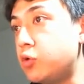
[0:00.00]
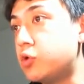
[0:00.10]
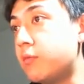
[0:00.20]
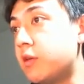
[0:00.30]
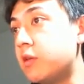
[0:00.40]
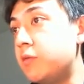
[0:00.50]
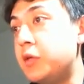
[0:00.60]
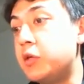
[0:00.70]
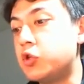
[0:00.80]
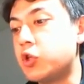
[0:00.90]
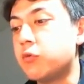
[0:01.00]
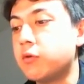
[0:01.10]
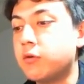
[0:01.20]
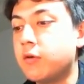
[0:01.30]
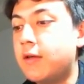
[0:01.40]
something in the immediate generator.
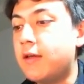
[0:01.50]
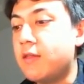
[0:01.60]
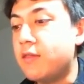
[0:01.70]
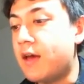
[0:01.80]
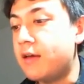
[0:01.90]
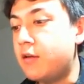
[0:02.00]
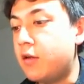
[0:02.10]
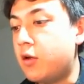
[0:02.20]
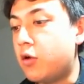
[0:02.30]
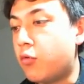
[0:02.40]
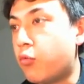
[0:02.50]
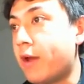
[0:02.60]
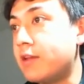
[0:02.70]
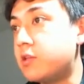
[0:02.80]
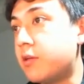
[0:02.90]
Then
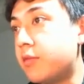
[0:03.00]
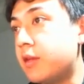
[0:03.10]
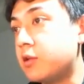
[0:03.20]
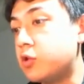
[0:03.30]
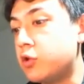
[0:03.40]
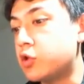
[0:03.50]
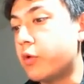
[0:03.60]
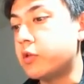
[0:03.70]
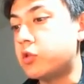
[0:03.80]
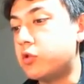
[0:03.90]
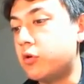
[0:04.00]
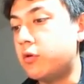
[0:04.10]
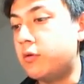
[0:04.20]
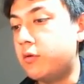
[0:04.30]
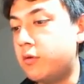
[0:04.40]
write something to this register.
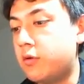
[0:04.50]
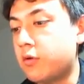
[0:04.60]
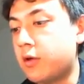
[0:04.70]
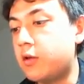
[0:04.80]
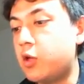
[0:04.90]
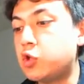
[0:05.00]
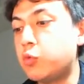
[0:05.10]
Okay. So we